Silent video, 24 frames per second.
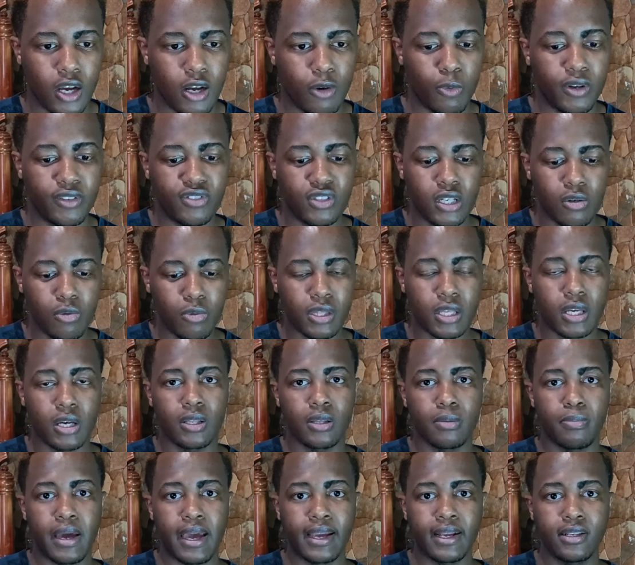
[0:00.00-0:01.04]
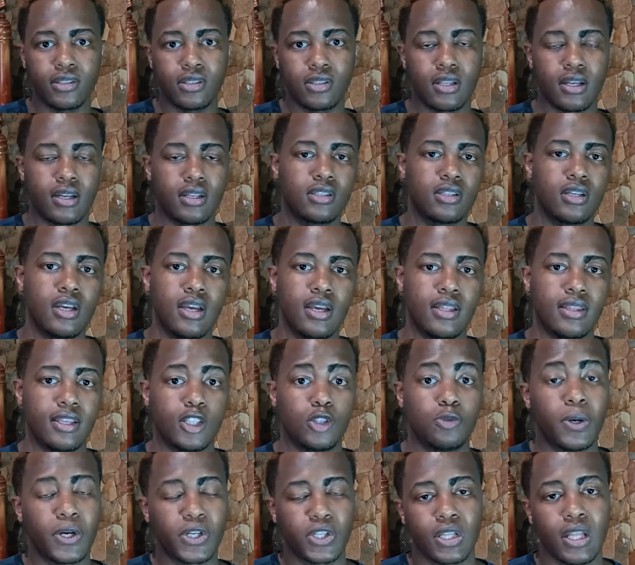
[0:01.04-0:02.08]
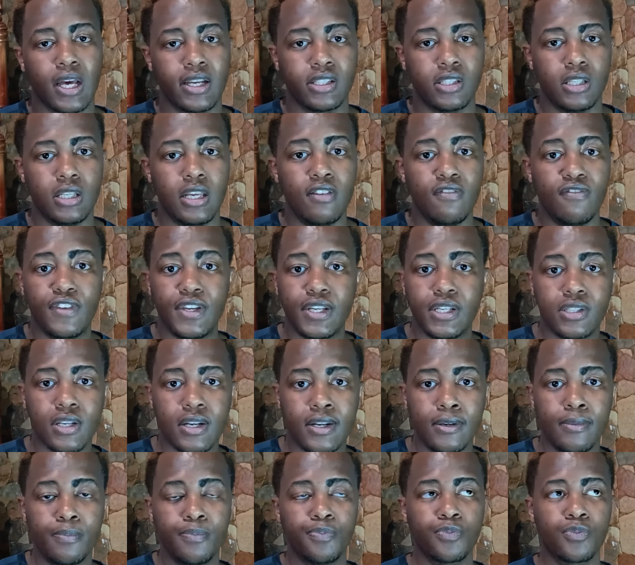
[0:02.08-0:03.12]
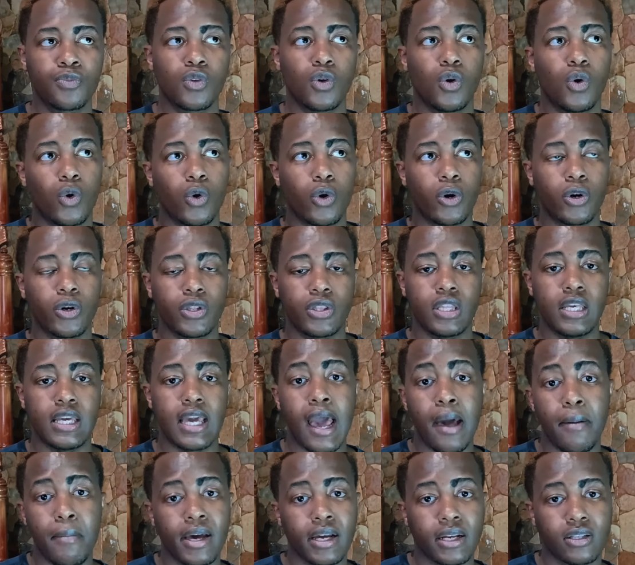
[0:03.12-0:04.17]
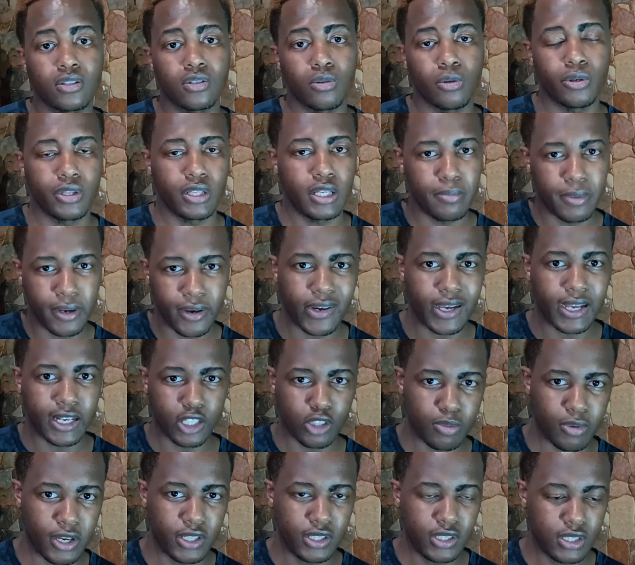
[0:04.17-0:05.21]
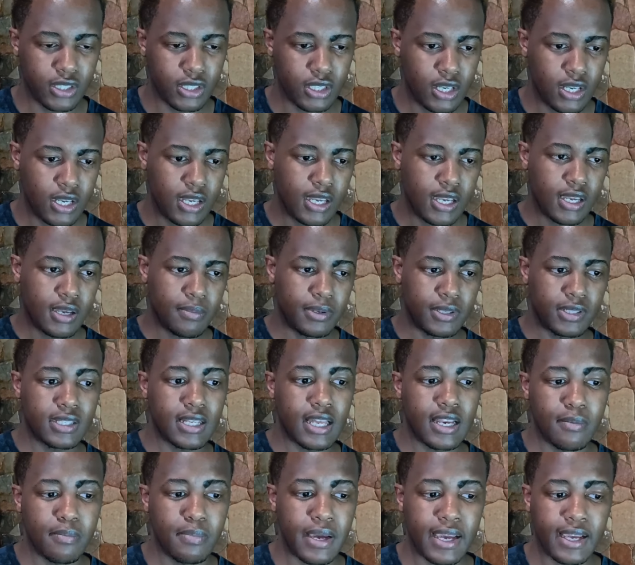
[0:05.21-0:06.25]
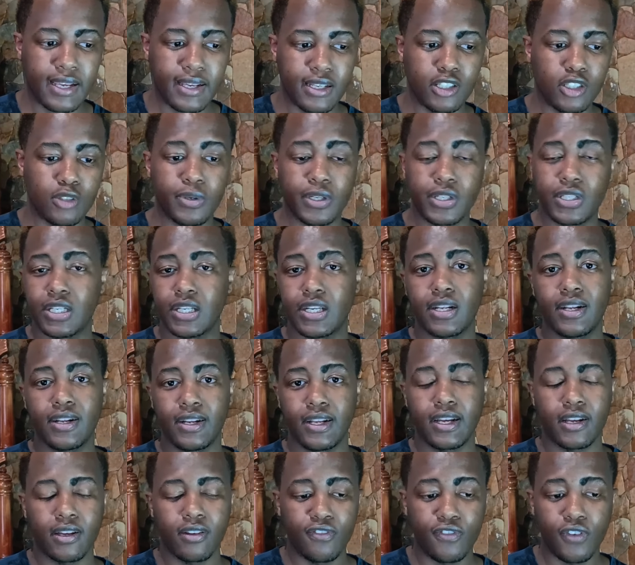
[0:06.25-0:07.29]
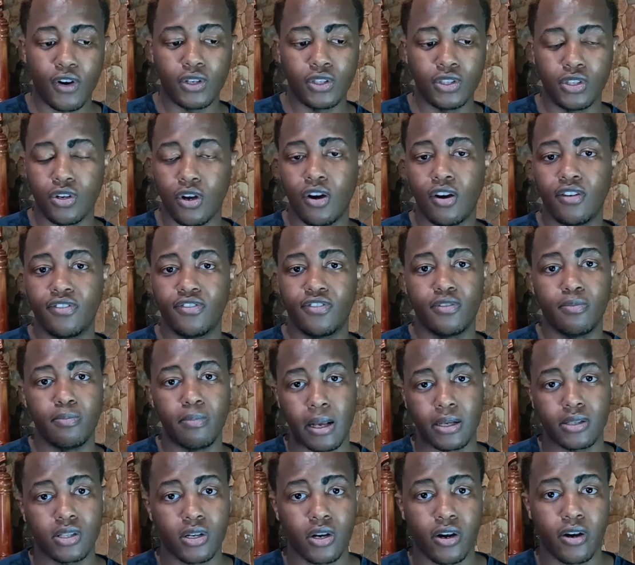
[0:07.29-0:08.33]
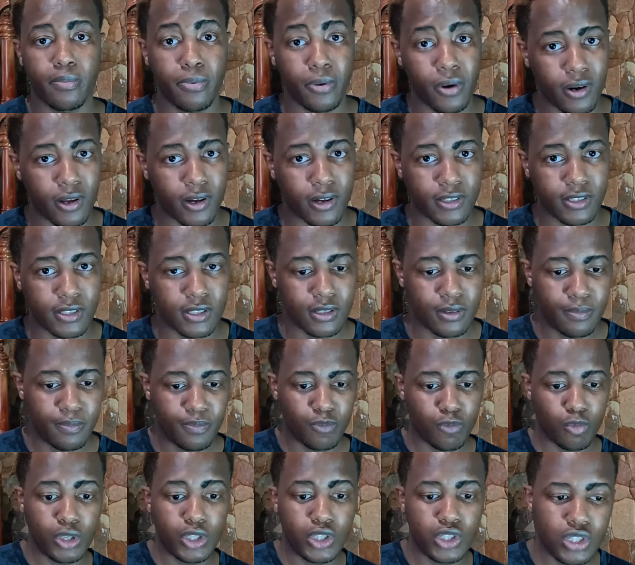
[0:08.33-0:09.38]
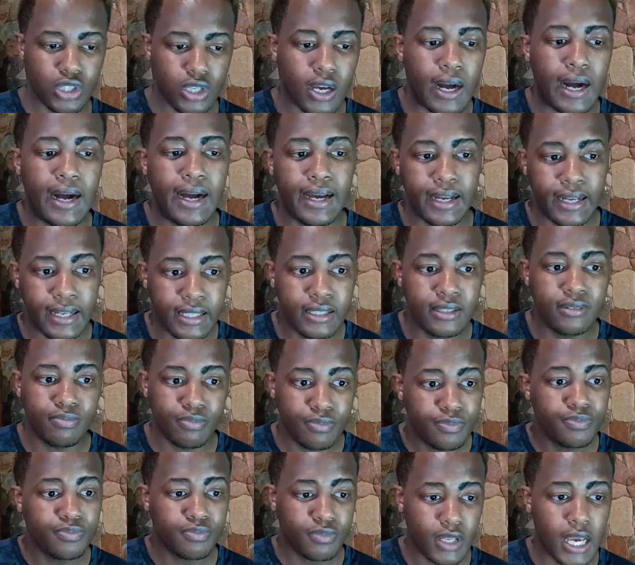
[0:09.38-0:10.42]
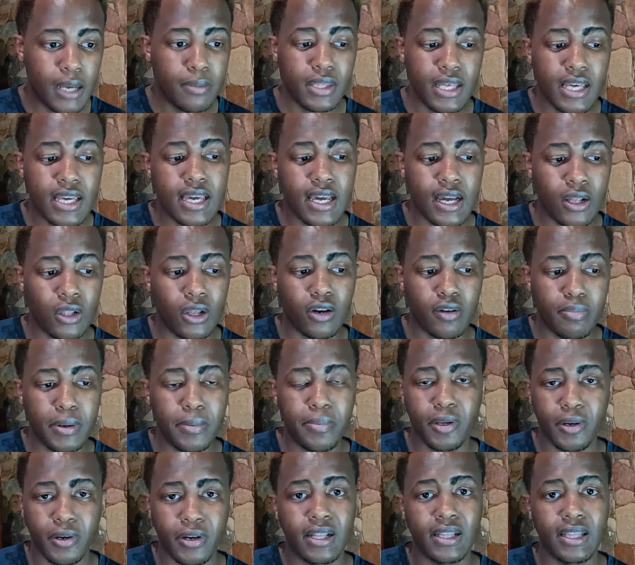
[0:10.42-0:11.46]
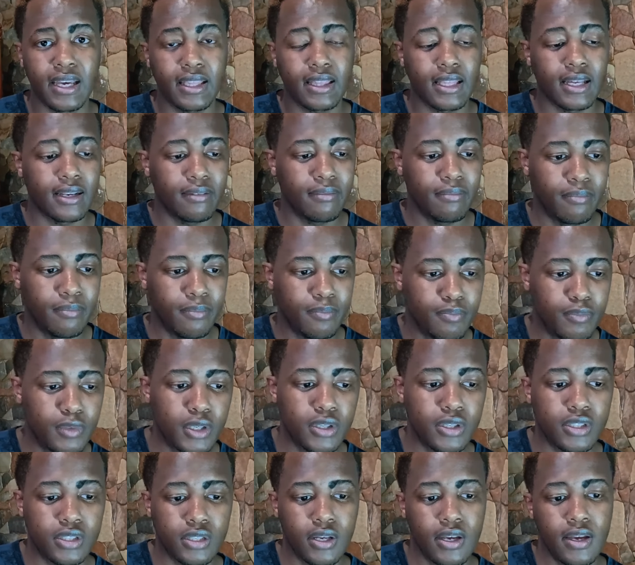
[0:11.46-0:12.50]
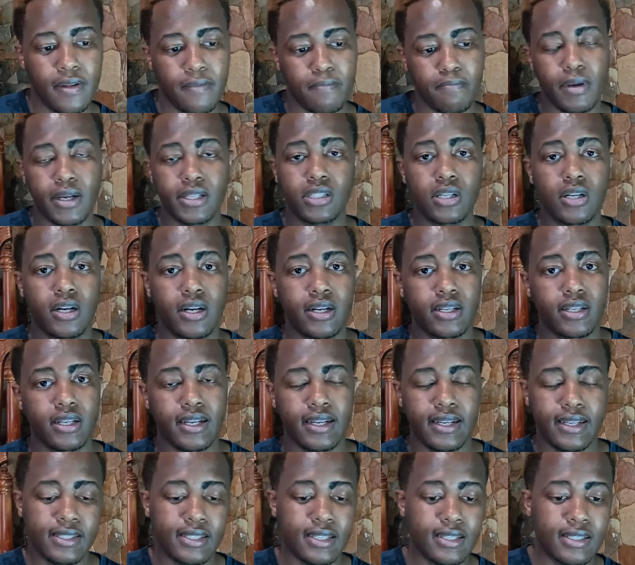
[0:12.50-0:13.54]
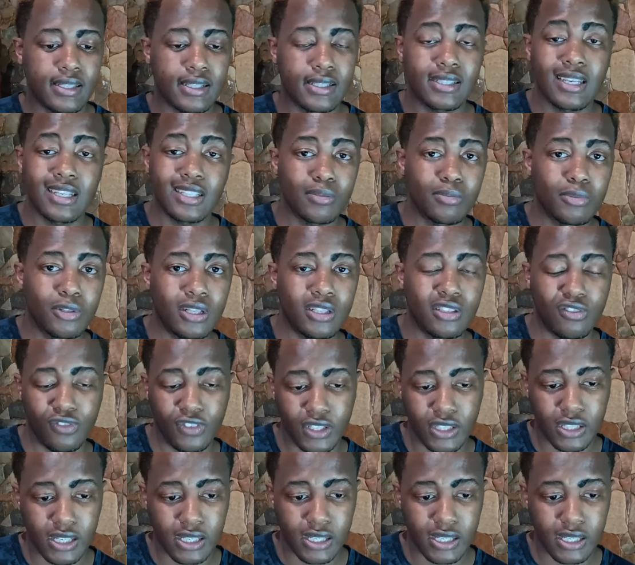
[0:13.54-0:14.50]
We've seen with the other banks that they specialize in Visa or the Amex or the American Express, but Standard Bank is particularly fond of MasterCard products, which I am thinking a lot of people are going to like that because MasterCard is as accessible as Visa